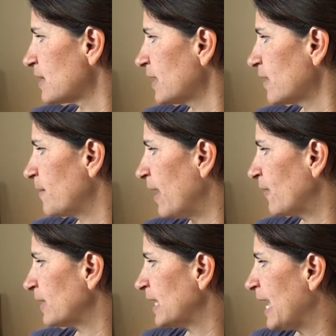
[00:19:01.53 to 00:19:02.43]
think
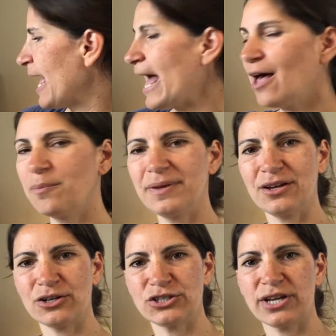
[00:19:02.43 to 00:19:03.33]
about helping
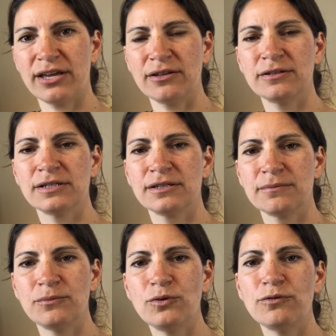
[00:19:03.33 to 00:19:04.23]
our child
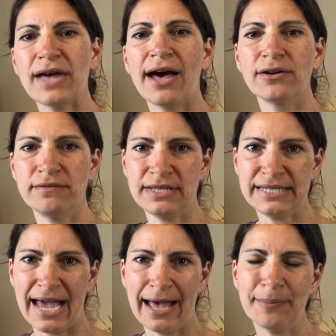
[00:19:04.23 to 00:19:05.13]
move out of the
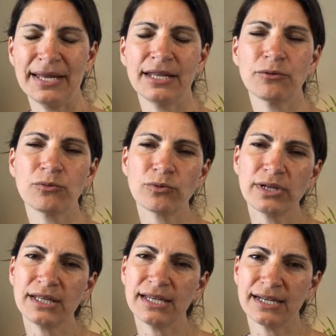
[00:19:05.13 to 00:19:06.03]
DAB, and they
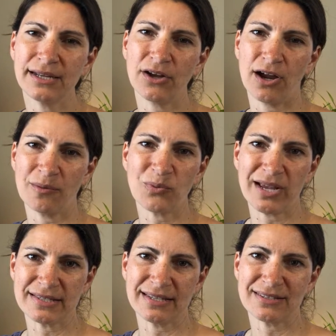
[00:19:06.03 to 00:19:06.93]
really need our
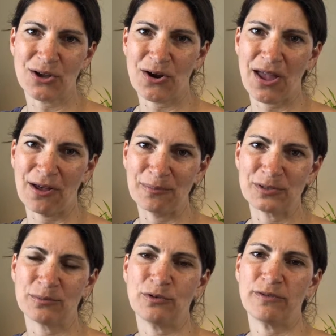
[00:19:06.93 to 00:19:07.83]
presence, our help
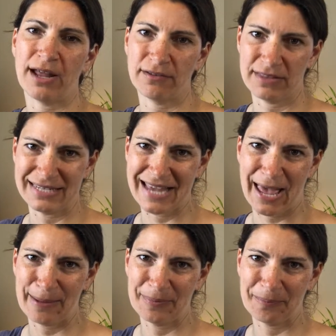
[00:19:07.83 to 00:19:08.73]
to move out of the
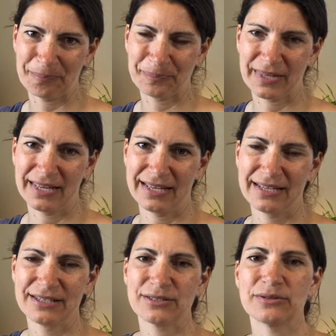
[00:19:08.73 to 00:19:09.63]
DAB.
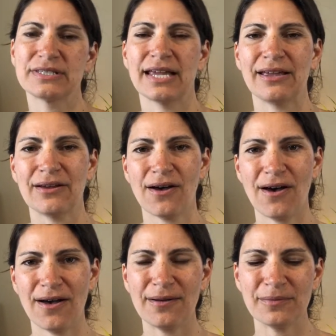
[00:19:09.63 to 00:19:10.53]
So staying
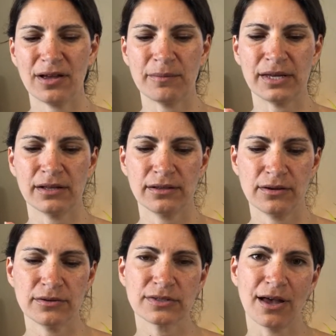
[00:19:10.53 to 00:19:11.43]
calm, coming
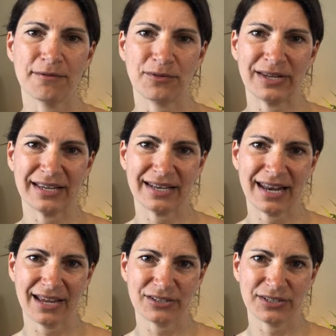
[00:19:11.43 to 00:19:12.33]
close, offering
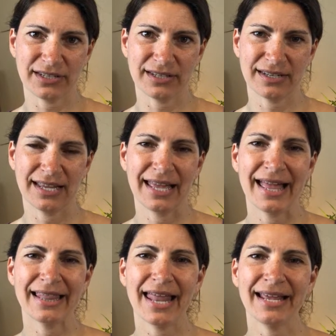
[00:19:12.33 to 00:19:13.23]
connection,
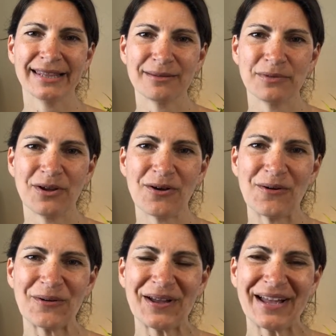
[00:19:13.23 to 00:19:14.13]
letting them know